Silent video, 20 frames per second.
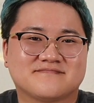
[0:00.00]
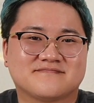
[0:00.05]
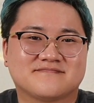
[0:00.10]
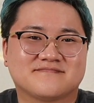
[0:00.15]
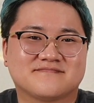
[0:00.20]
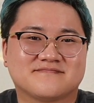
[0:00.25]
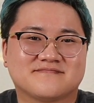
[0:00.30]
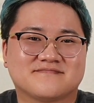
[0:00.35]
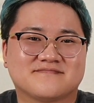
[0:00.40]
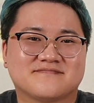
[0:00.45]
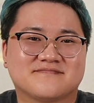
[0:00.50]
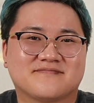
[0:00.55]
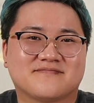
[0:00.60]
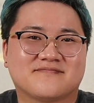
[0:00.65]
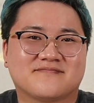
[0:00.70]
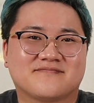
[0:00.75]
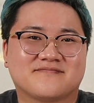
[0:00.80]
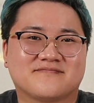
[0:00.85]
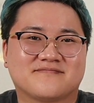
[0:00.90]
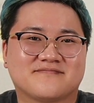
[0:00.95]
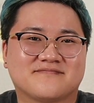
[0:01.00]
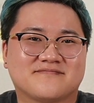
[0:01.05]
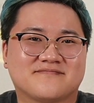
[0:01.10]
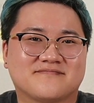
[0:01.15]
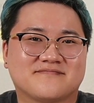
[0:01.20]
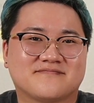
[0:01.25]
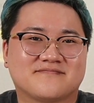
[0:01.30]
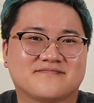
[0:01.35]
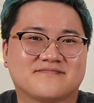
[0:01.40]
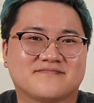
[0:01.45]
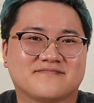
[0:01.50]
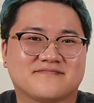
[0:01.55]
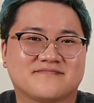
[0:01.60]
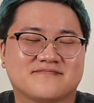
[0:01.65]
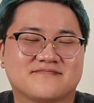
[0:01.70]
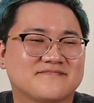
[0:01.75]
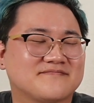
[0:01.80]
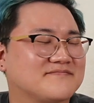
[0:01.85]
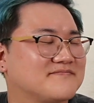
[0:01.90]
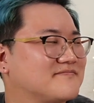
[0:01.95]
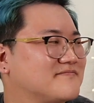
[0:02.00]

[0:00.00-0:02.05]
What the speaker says: [no speech]